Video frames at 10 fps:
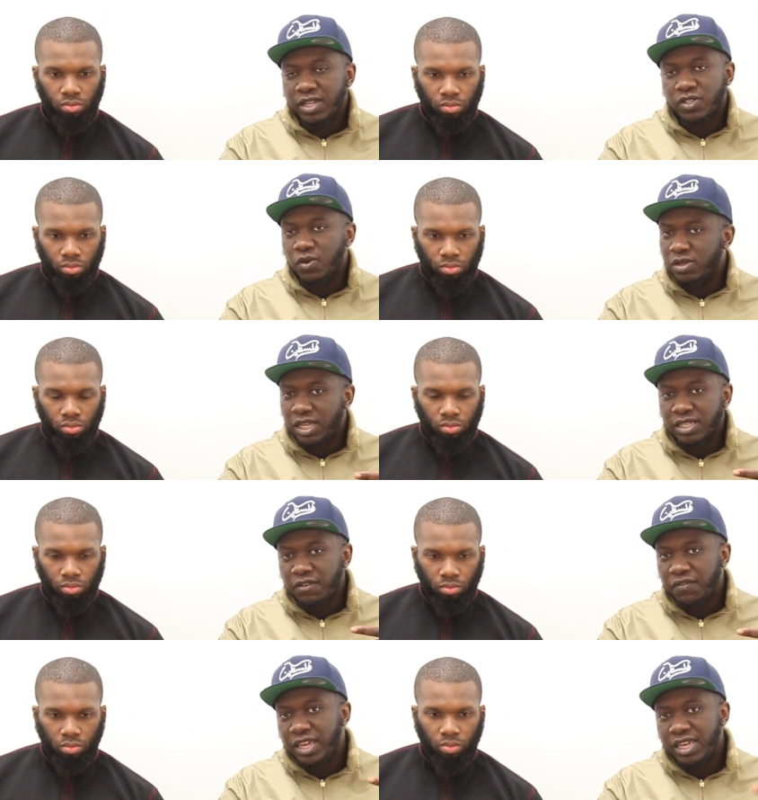Speaker 1: So there's
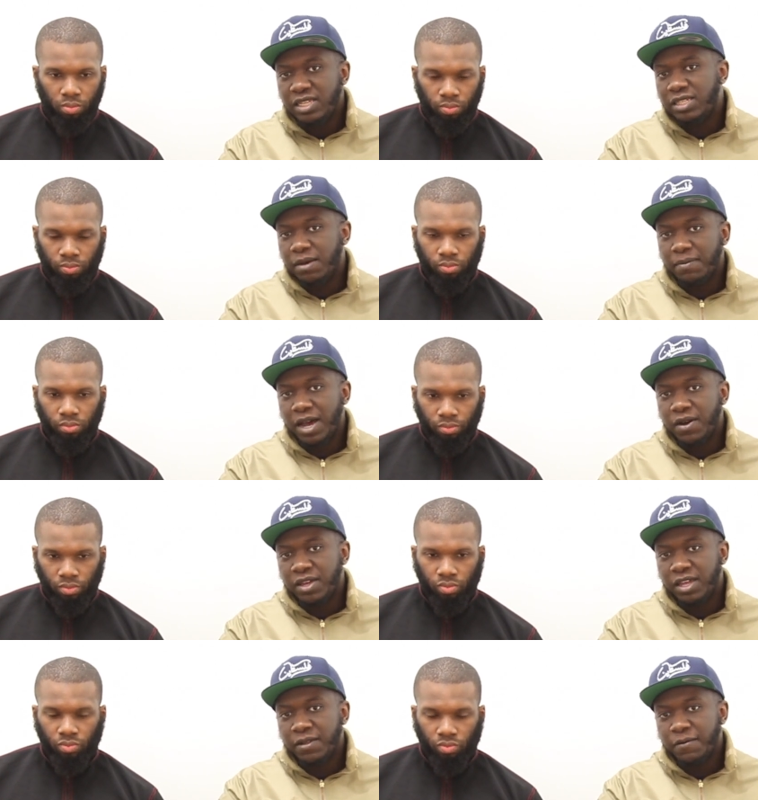nothing easy about
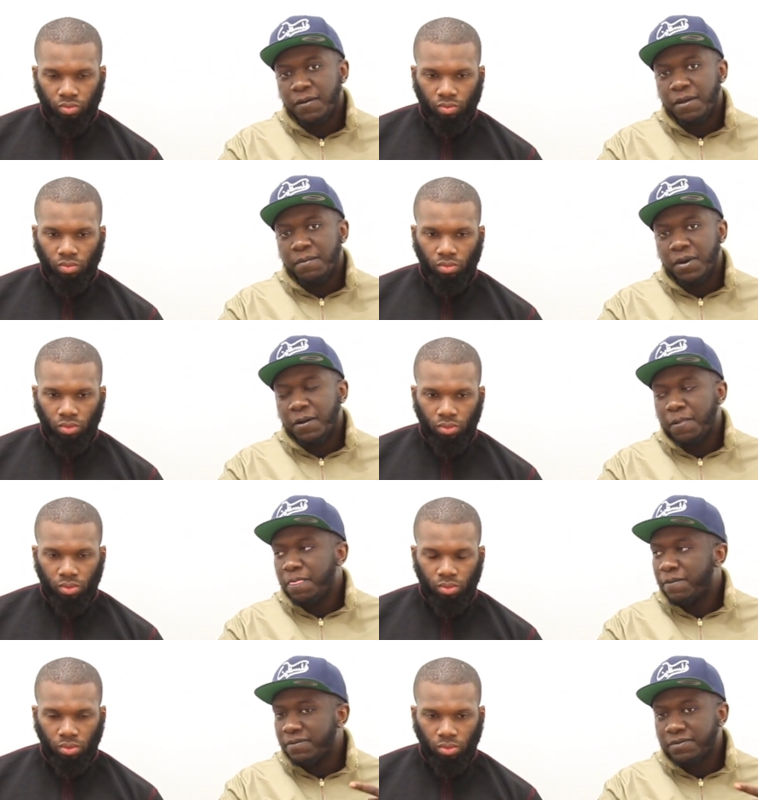it, but
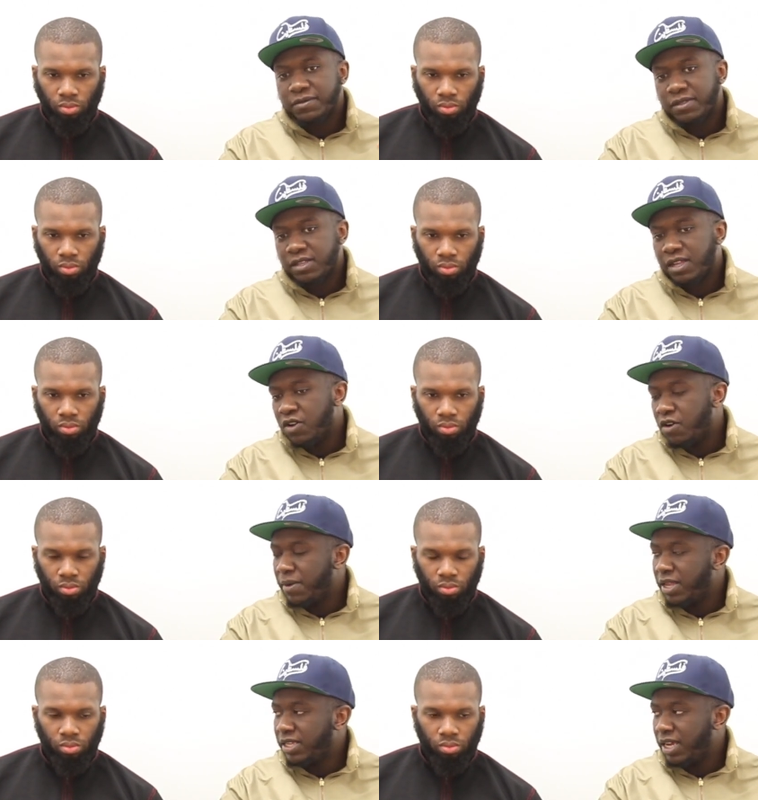a lot of
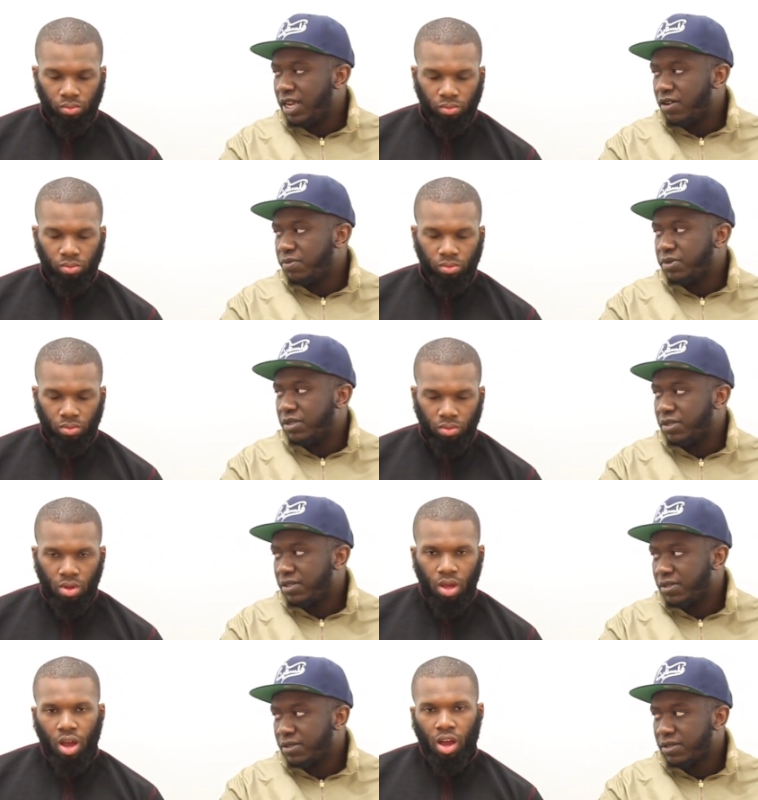men take that option.
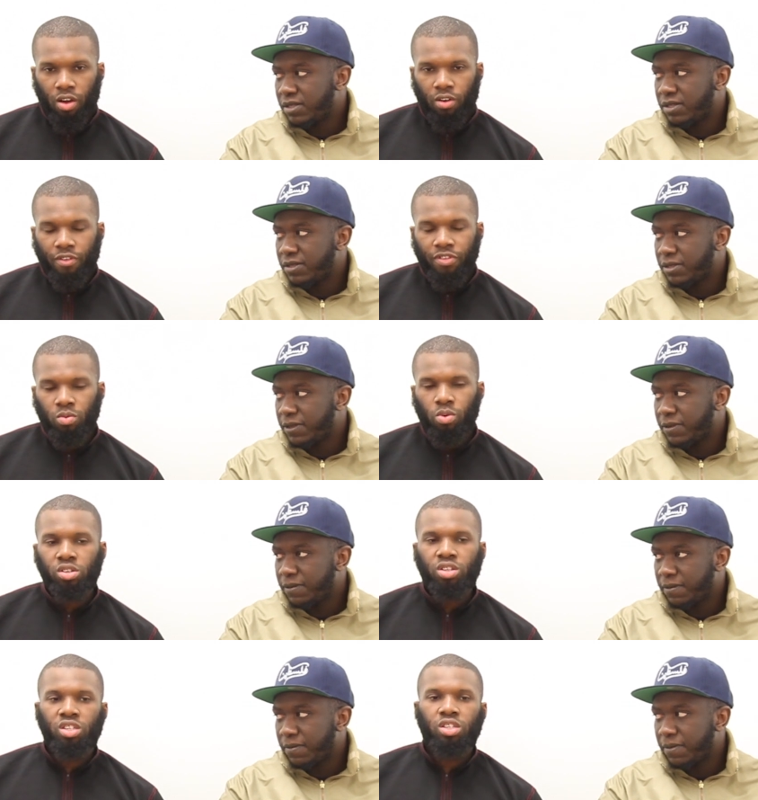
Speaker 2: I think what
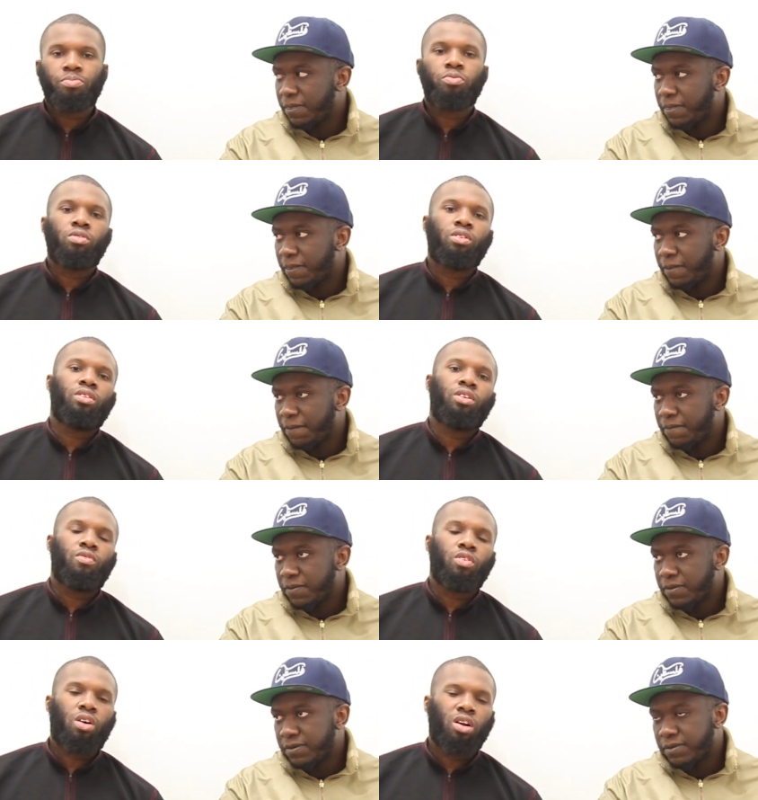you said is important
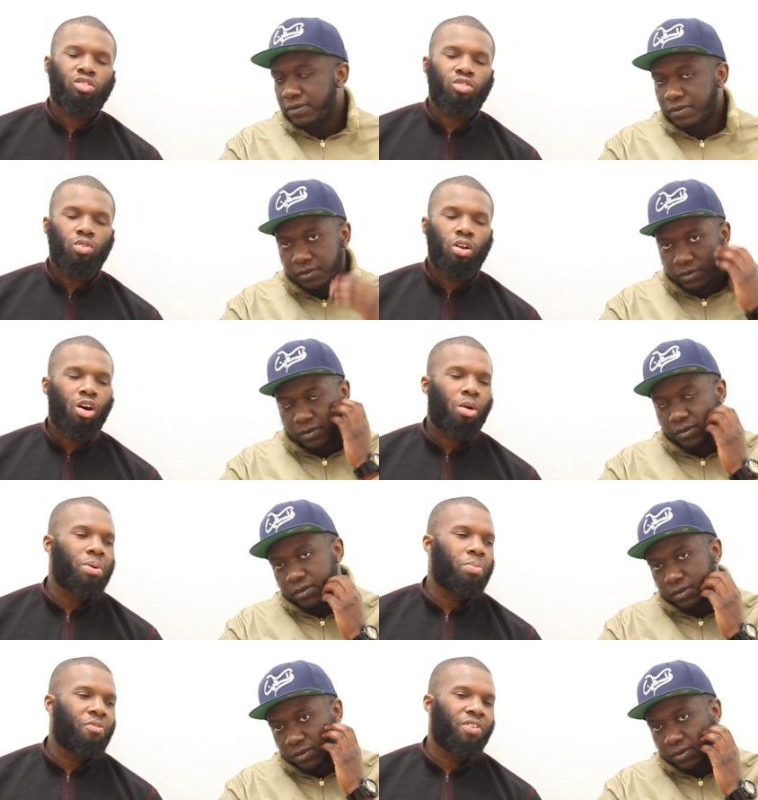in regards to you. A lot of
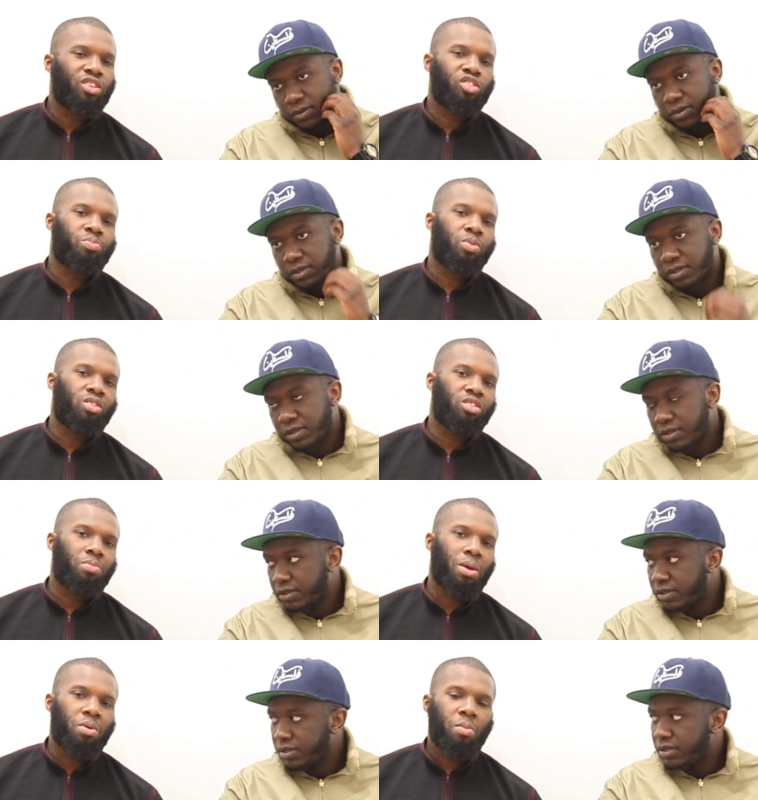people think just because
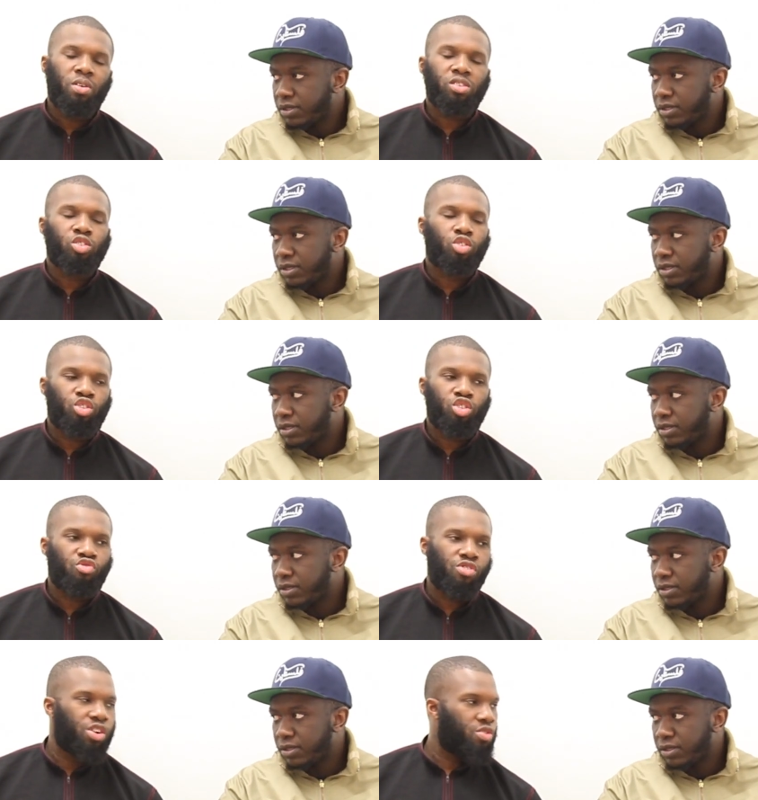maybe a person's on the
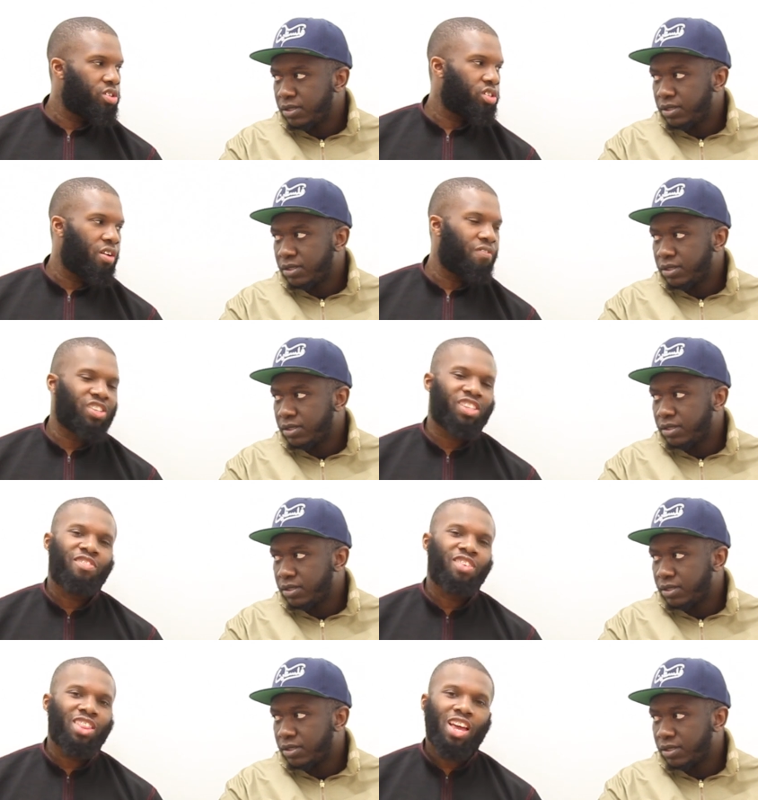street doing certain things, they
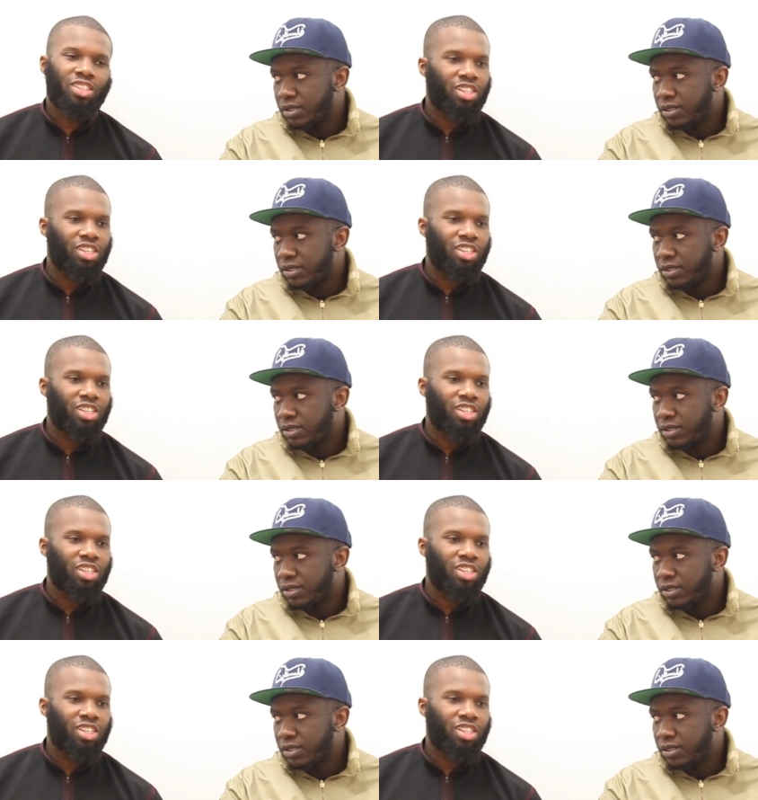think that it's